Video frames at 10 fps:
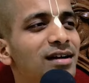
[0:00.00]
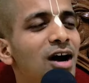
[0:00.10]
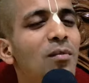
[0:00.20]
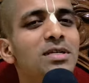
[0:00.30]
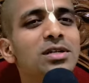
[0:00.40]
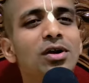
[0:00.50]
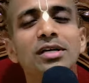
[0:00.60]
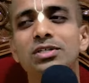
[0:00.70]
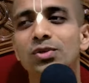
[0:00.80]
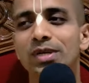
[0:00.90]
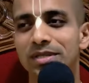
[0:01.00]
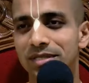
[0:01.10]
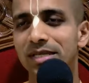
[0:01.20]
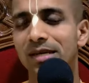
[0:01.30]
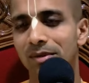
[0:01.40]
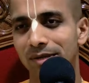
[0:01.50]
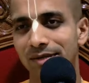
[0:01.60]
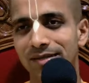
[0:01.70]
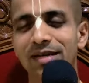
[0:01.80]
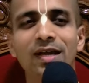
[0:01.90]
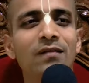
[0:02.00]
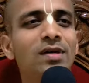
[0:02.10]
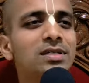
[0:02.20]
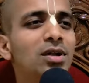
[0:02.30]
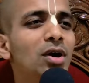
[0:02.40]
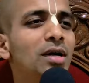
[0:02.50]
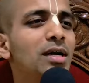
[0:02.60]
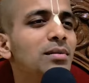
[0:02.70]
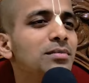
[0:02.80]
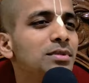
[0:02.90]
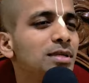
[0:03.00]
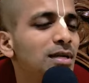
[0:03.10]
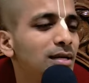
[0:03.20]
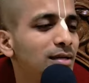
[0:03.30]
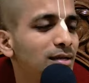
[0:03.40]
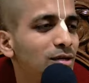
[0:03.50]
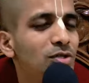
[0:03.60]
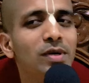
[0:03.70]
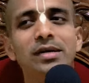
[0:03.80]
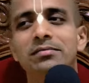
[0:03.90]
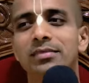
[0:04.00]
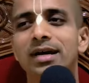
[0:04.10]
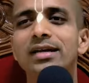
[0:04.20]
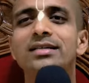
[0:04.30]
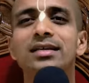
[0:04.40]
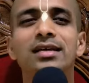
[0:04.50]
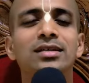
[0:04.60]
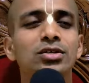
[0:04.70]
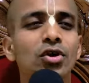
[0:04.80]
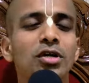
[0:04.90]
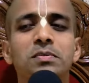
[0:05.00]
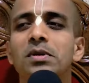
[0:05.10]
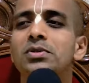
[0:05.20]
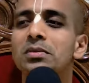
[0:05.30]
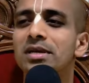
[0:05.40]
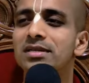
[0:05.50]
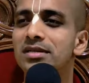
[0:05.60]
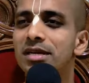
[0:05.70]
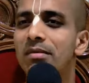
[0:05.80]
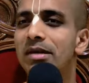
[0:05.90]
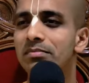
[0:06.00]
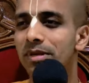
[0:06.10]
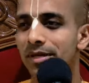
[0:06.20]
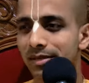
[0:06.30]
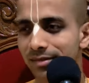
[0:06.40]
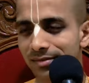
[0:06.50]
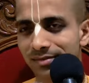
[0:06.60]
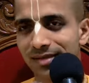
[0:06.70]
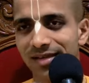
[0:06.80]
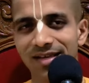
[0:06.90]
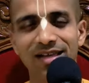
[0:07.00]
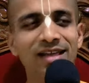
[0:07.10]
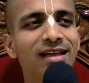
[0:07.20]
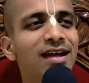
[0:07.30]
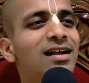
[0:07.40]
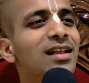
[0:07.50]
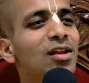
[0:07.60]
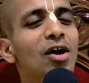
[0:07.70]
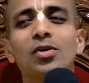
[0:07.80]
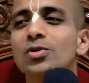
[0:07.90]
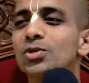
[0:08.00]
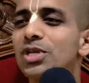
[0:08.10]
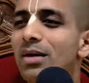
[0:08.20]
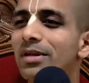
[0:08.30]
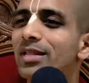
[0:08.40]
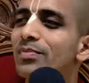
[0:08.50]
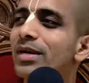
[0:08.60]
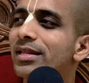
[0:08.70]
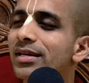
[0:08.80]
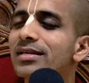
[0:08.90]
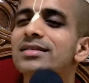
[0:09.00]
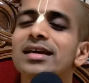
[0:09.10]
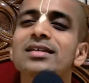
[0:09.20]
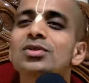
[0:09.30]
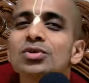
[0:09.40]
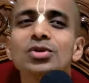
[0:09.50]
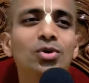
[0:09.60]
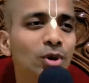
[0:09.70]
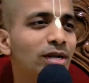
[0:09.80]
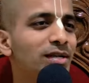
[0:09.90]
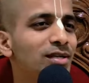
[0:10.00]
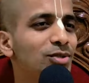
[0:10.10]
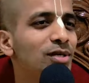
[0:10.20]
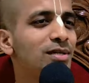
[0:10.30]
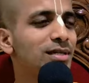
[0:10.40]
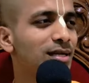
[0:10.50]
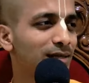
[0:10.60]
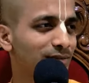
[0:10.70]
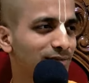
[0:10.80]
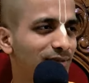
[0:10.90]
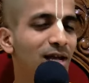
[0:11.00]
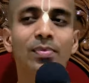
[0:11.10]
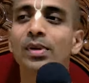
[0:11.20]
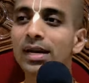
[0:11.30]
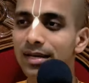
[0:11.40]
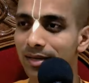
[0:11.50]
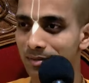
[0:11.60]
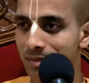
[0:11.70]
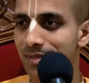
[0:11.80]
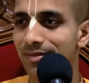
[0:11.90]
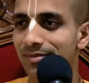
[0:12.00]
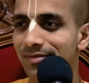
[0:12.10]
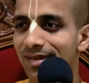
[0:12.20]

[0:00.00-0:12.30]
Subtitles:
how much Lord is doing? Just think about it. First, Lord comes to him and he says, your spiritual master is Shyamanand Pandit. And then Lord goes to Shyamanand Pandit and he says, you should go and initiate Rasika. Three times.